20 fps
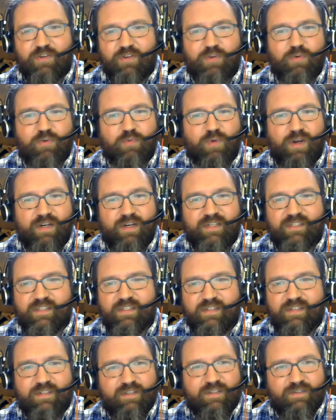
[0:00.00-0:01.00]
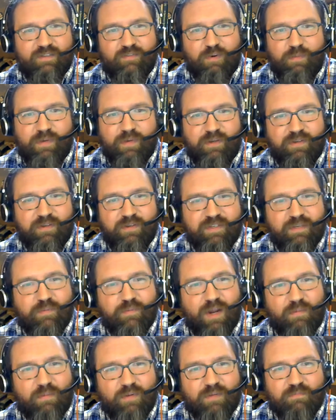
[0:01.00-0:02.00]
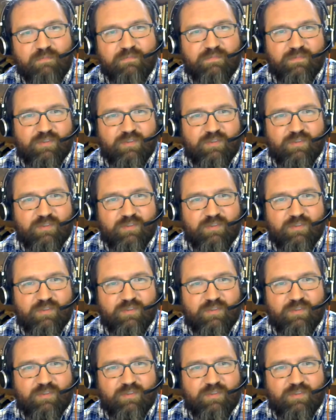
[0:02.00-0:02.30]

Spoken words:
who run into the deliverability problem